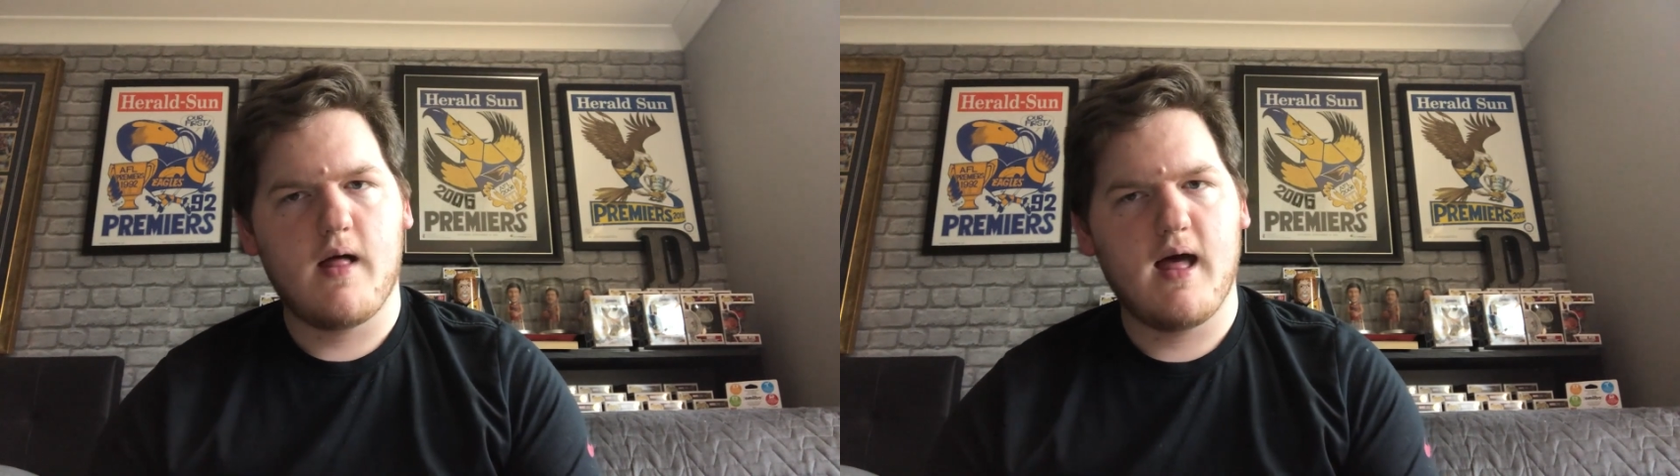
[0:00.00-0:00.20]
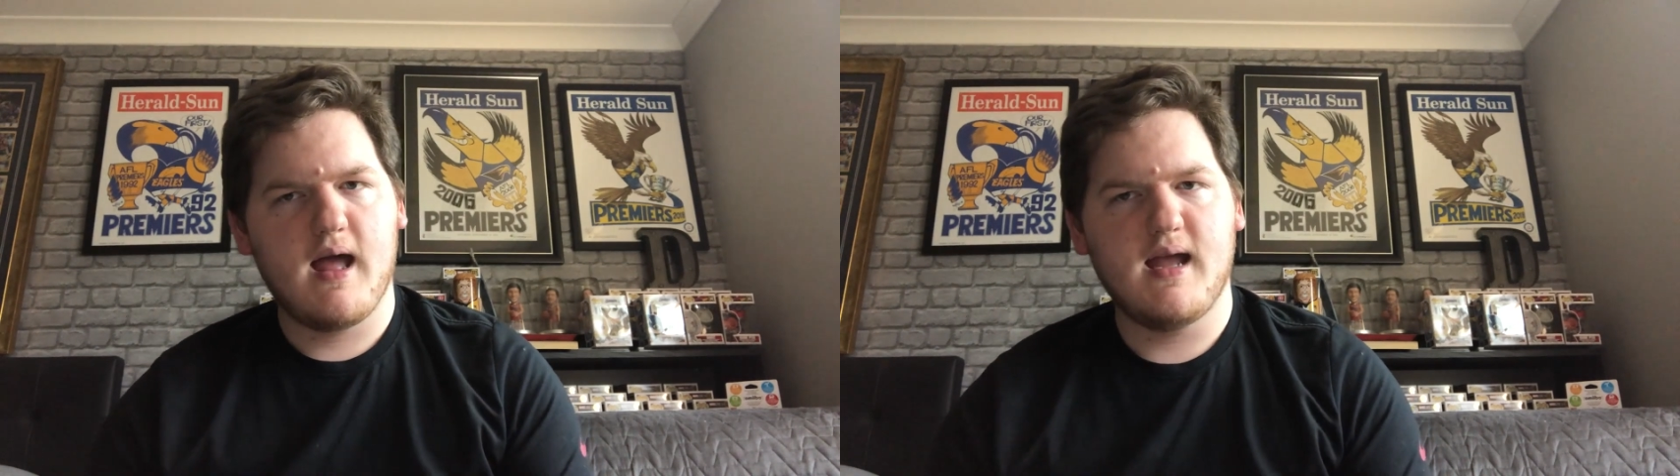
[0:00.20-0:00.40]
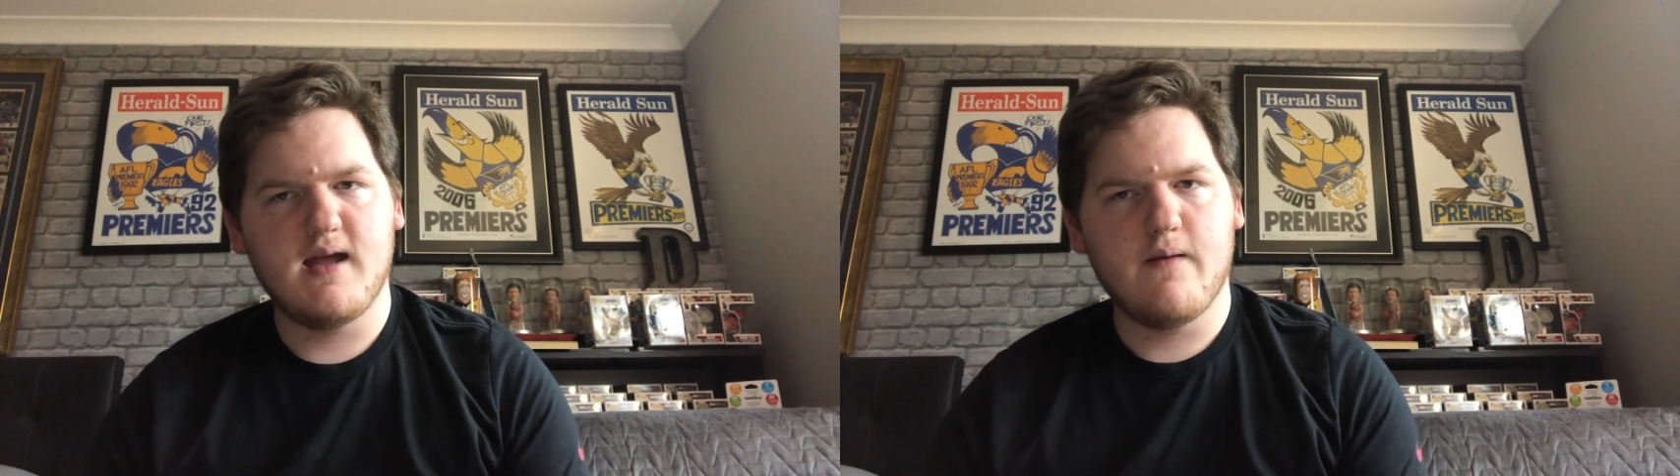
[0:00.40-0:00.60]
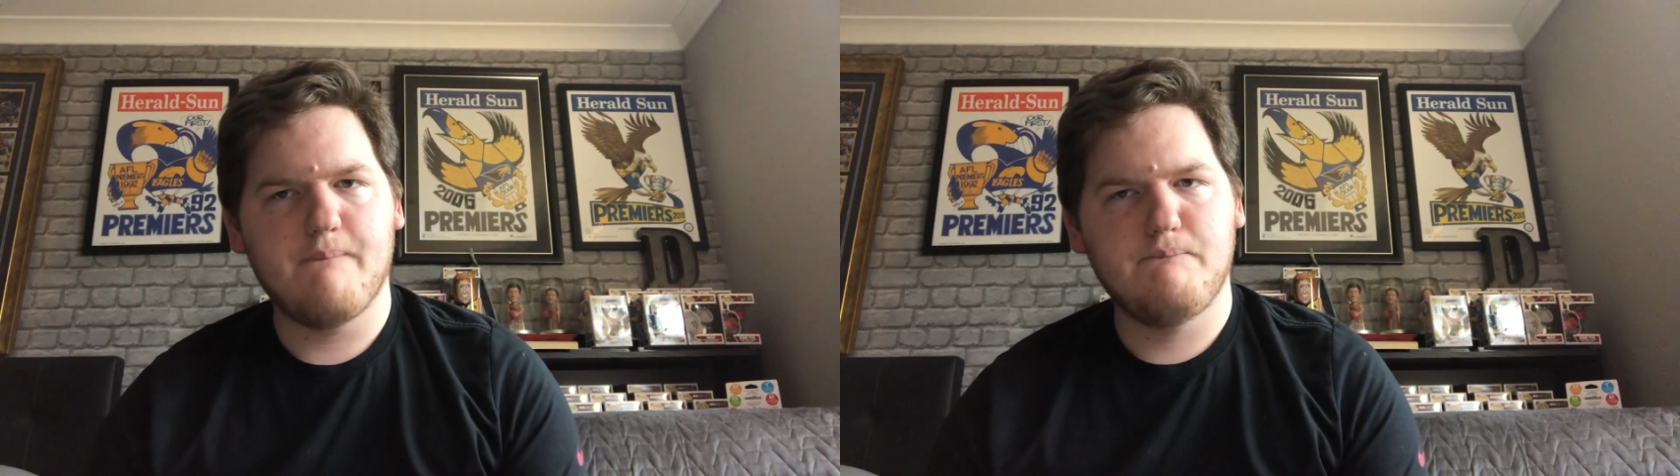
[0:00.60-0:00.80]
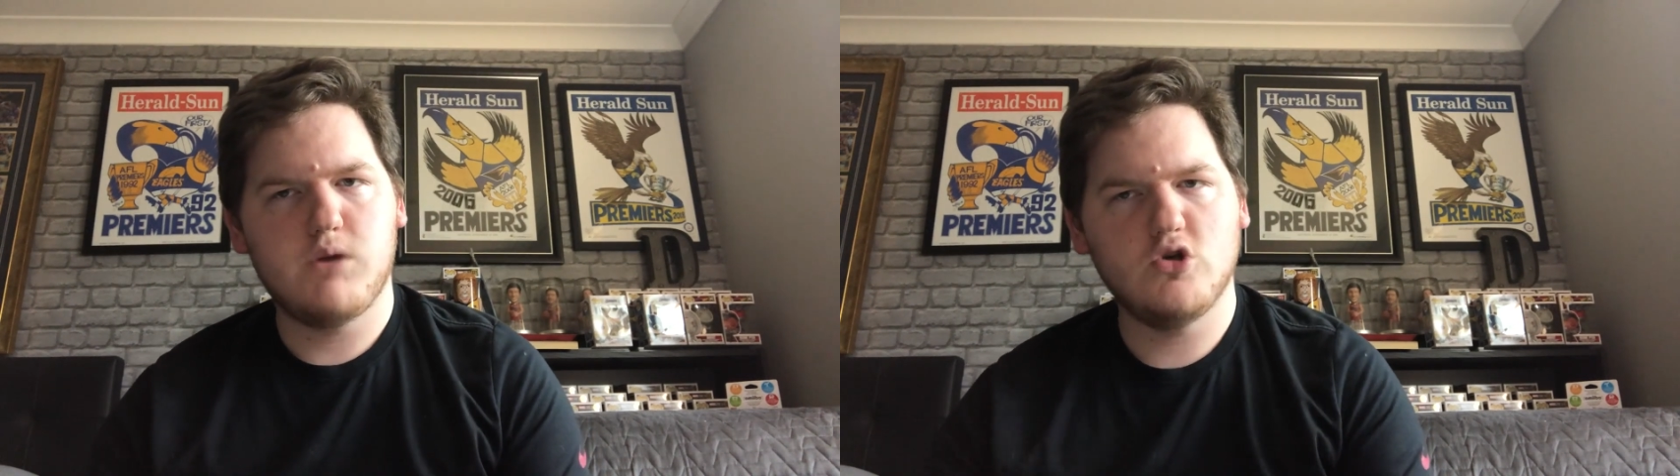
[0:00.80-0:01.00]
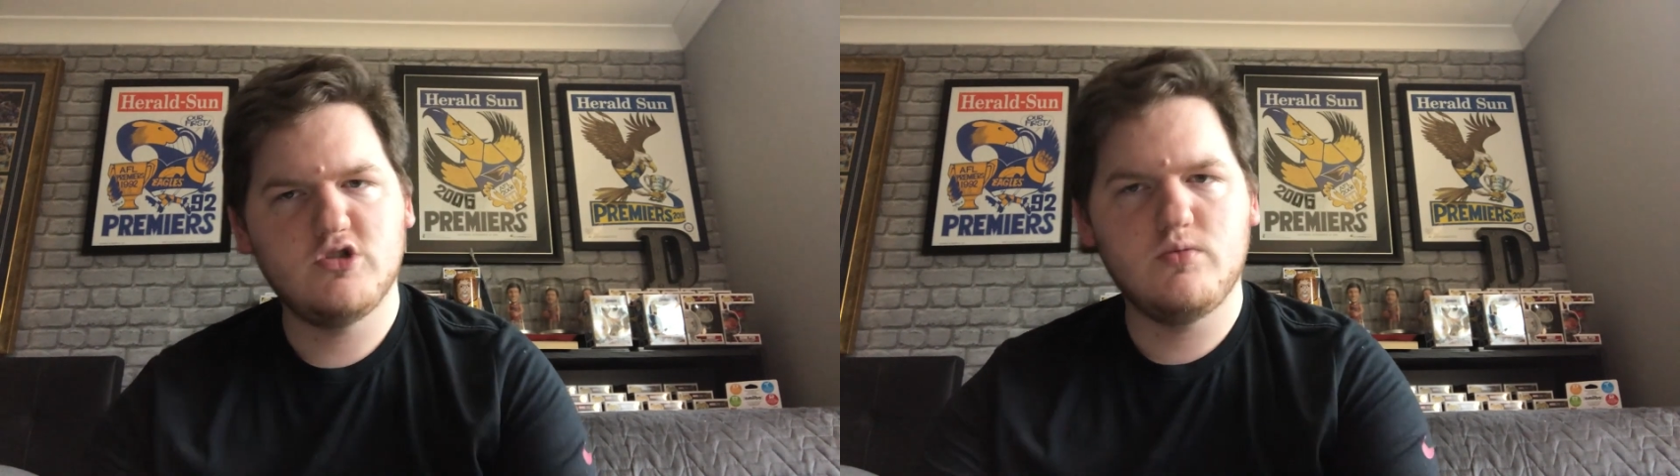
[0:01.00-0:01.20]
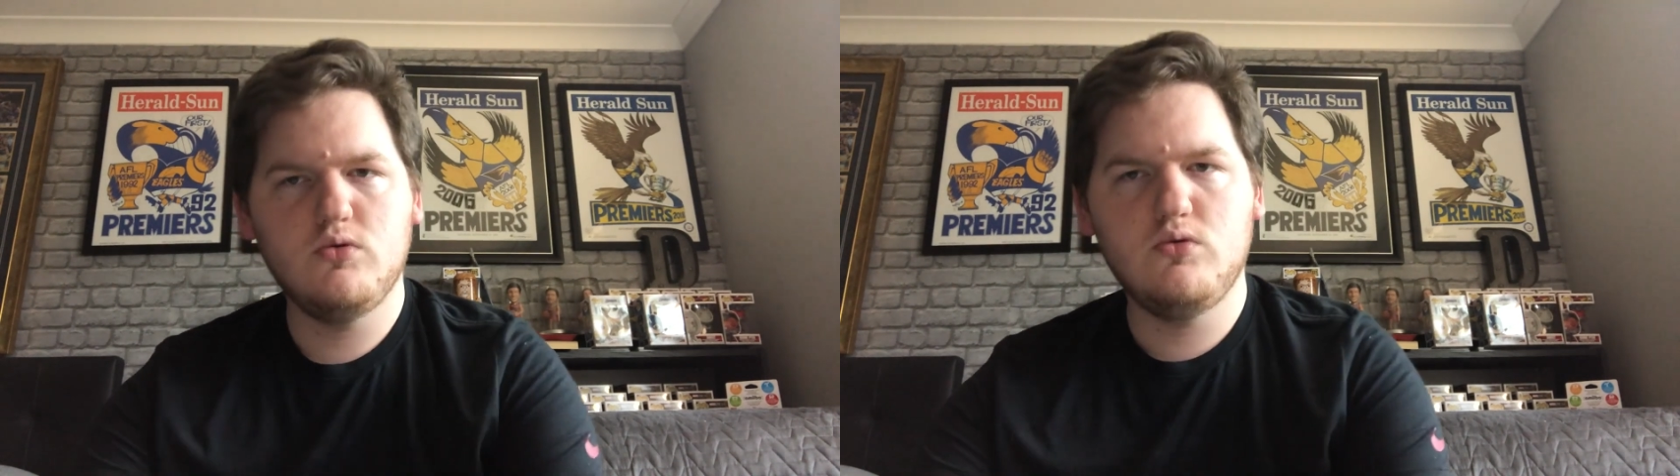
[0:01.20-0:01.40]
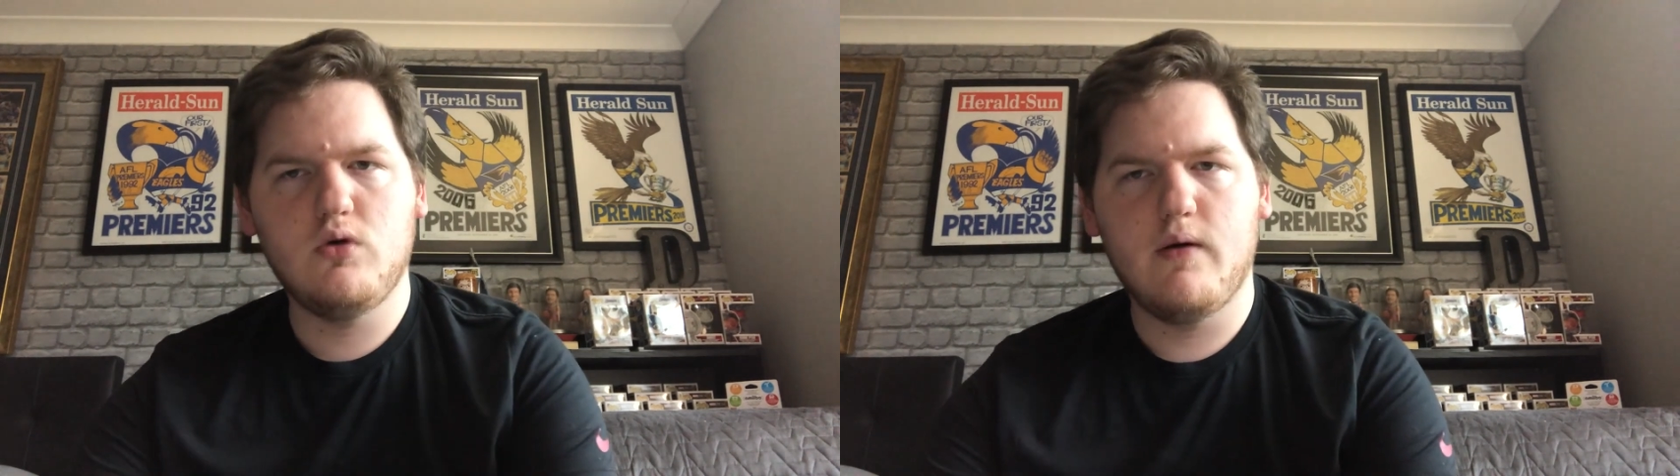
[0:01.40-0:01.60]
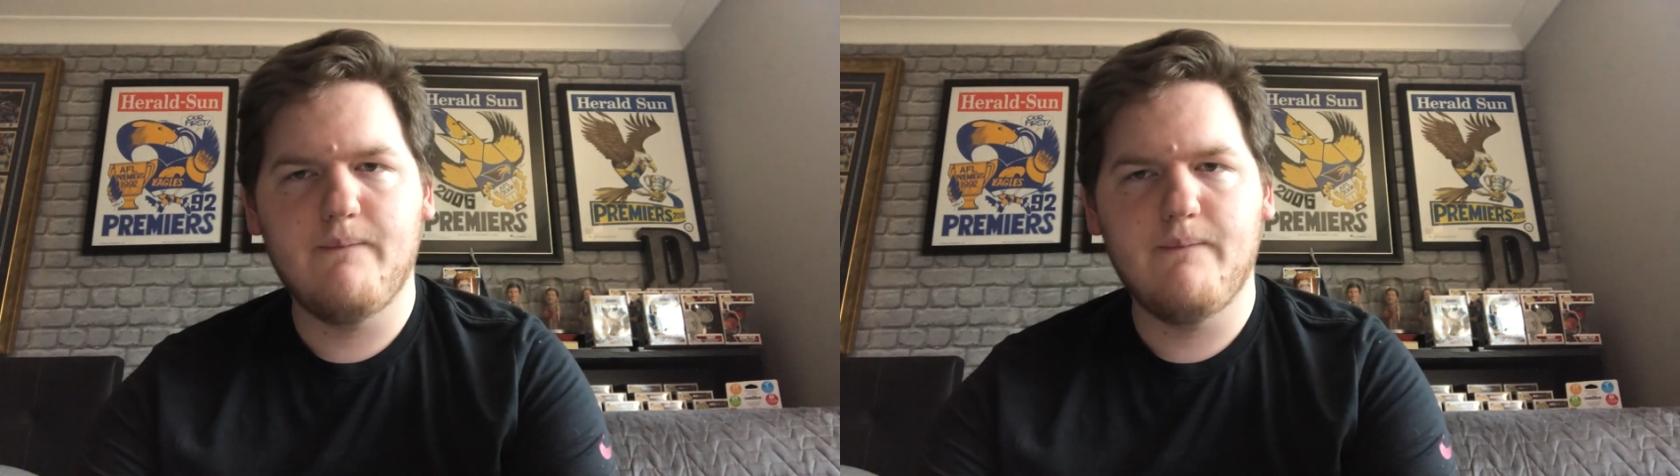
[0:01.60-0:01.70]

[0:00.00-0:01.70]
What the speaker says: a possible